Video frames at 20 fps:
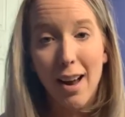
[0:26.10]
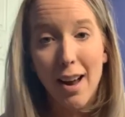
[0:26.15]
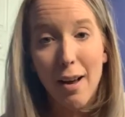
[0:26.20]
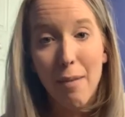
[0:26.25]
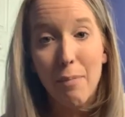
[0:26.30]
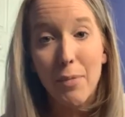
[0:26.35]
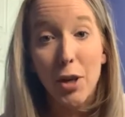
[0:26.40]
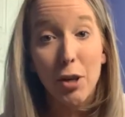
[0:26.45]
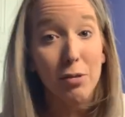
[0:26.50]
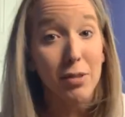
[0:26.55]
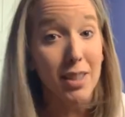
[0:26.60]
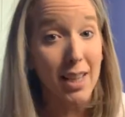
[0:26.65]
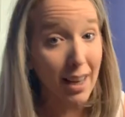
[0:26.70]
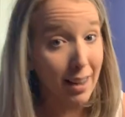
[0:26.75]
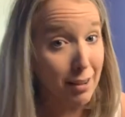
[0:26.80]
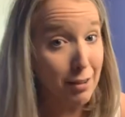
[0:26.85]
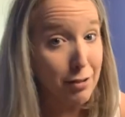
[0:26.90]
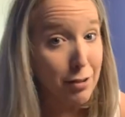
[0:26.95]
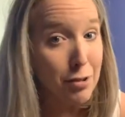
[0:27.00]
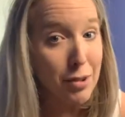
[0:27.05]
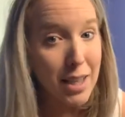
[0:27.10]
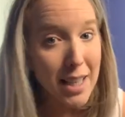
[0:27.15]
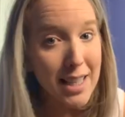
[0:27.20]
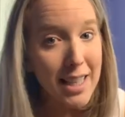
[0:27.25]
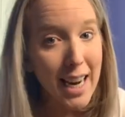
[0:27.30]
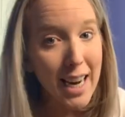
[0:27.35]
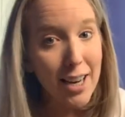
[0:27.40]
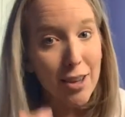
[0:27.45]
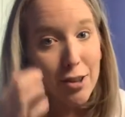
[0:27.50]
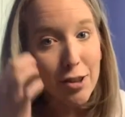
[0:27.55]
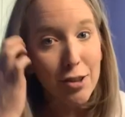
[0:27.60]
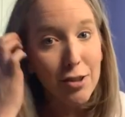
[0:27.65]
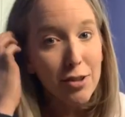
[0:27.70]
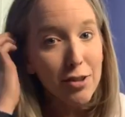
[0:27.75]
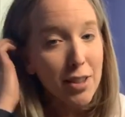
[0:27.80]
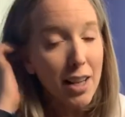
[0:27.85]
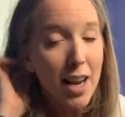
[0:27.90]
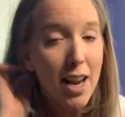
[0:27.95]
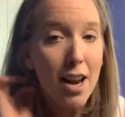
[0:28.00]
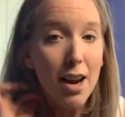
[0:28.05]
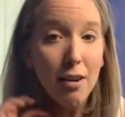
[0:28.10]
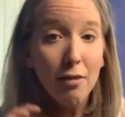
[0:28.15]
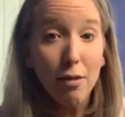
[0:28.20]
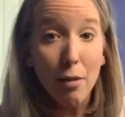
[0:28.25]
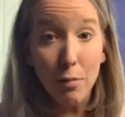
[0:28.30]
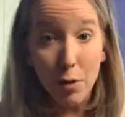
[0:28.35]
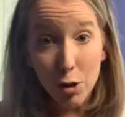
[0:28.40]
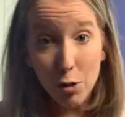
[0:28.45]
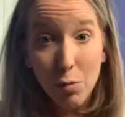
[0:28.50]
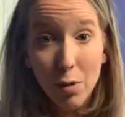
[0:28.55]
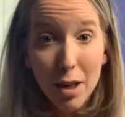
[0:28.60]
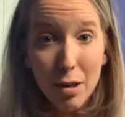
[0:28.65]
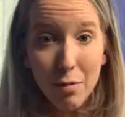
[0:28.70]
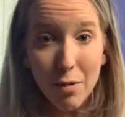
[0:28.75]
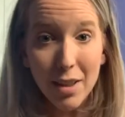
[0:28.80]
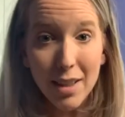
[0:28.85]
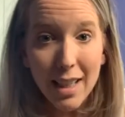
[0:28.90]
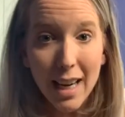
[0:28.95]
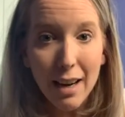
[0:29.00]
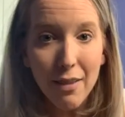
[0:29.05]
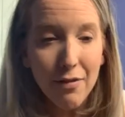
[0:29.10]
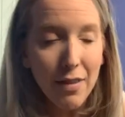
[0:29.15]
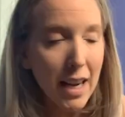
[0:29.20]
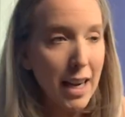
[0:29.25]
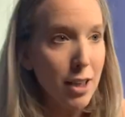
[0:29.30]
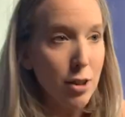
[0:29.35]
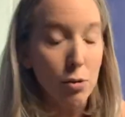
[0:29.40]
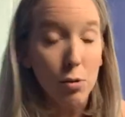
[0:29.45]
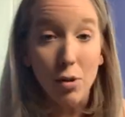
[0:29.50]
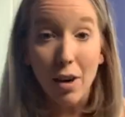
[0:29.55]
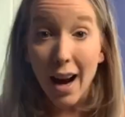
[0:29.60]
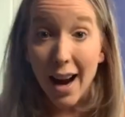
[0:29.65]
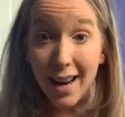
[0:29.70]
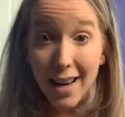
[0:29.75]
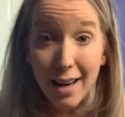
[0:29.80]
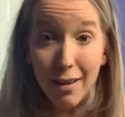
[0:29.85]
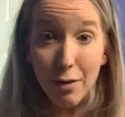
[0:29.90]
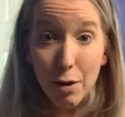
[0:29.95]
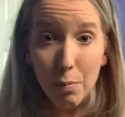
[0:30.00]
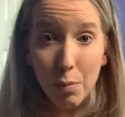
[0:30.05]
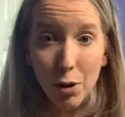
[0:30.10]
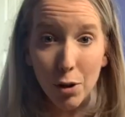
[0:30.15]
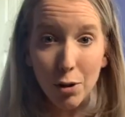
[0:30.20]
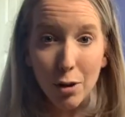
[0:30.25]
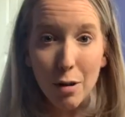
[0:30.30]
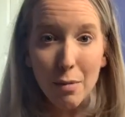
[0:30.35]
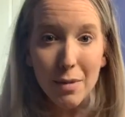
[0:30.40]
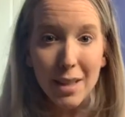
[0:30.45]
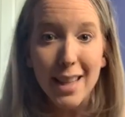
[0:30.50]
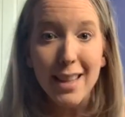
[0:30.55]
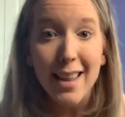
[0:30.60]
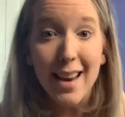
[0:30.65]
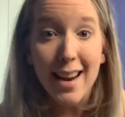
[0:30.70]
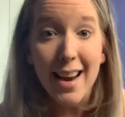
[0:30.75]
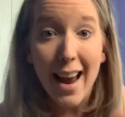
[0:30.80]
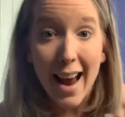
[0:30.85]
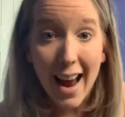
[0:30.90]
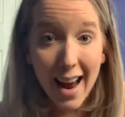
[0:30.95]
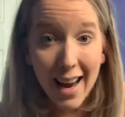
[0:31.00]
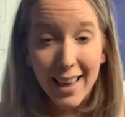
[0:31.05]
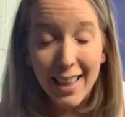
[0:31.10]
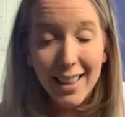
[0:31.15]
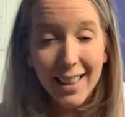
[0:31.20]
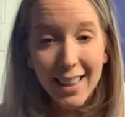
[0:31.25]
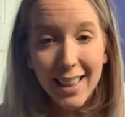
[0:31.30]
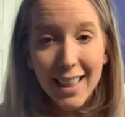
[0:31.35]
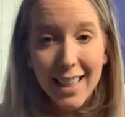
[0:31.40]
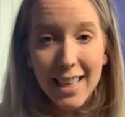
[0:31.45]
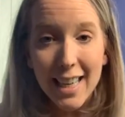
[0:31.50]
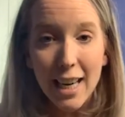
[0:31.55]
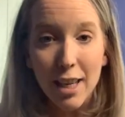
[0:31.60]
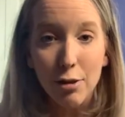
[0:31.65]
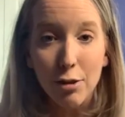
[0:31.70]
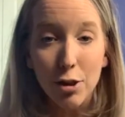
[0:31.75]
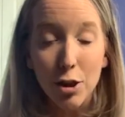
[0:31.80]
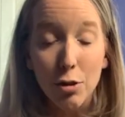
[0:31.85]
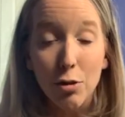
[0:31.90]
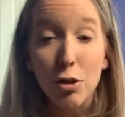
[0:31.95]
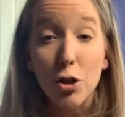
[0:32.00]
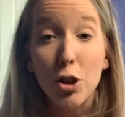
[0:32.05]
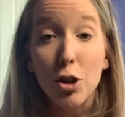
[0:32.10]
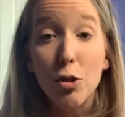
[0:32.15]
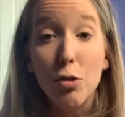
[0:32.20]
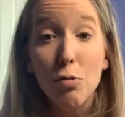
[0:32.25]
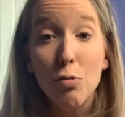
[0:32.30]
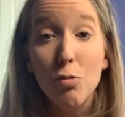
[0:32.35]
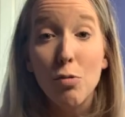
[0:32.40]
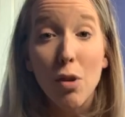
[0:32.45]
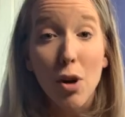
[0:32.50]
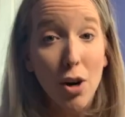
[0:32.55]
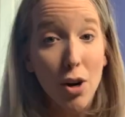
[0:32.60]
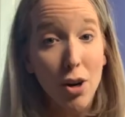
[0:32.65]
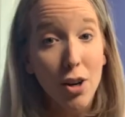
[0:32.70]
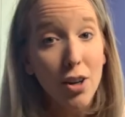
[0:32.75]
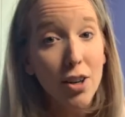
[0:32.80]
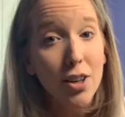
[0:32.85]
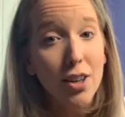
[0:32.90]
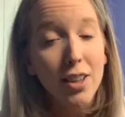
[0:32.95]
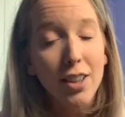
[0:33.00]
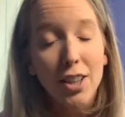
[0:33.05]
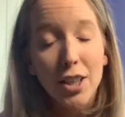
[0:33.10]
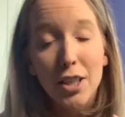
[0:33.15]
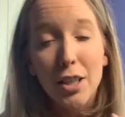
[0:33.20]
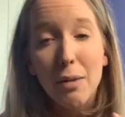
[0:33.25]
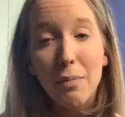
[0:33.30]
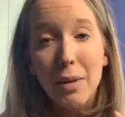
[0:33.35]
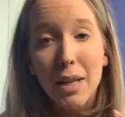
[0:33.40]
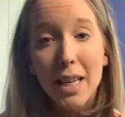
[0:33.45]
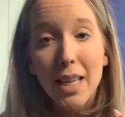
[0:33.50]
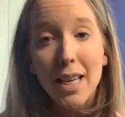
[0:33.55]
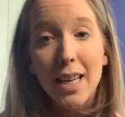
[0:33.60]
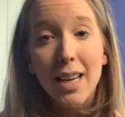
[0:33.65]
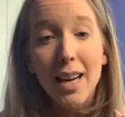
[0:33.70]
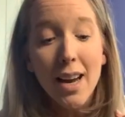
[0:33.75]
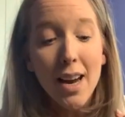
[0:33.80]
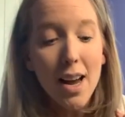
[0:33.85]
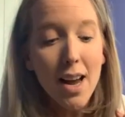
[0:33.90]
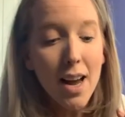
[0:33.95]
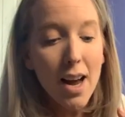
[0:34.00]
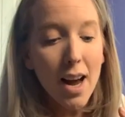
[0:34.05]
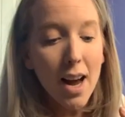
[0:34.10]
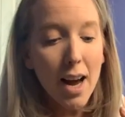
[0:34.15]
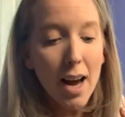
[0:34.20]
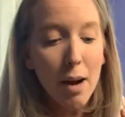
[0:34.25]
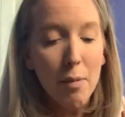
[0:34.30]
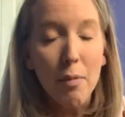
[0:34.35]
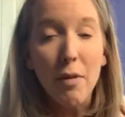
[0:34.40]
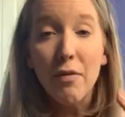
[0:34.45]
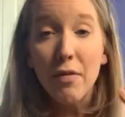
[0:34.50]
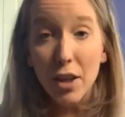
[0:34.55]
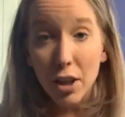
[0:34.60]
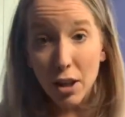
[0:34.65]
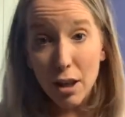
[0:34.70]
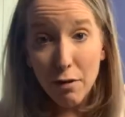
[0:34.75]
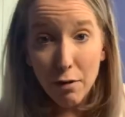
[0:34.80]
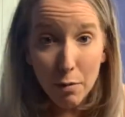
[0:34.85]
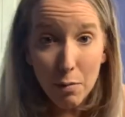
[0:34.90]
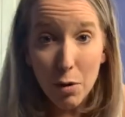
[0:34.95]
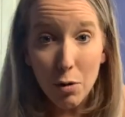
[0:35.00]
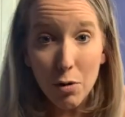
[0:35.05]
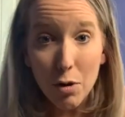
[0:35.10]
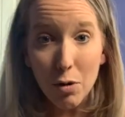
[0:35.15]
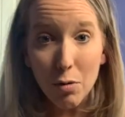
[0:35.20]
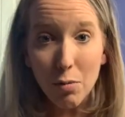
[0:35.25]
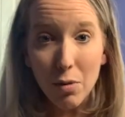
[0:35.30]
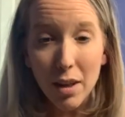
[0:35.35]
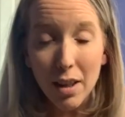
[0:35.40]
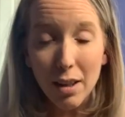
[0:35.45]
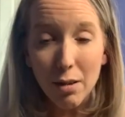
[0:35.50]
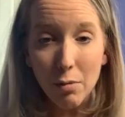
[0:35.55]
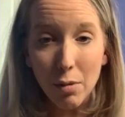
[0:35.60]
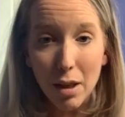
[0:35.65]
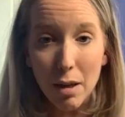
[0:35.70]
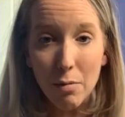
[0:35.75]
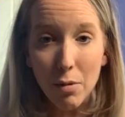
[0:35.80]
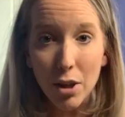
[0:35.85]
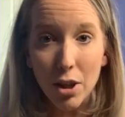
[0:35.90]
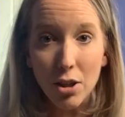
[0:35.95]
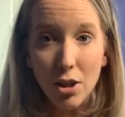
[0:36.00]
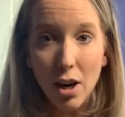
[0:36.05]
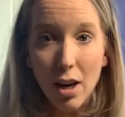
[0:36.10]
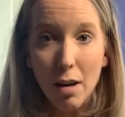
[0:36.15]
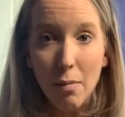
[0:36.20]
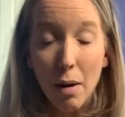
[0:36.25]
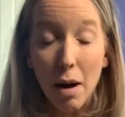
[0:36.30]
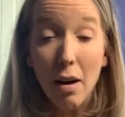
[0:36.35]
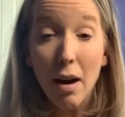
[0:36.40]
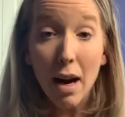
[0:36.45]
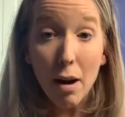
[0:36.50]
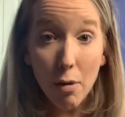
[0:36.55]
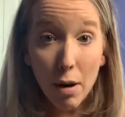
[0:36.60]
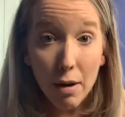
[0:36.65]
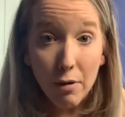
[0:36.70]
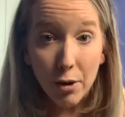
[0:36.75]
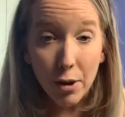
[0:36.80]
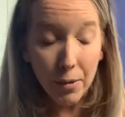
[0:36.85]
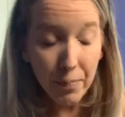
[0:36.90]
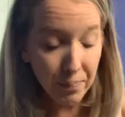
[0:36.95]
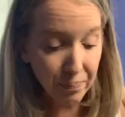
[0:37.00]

those colorful containers from the 21 Day Fix or any of the programs that then added the containers to it, you are going to be very familiar with what I'm going to talk about. However,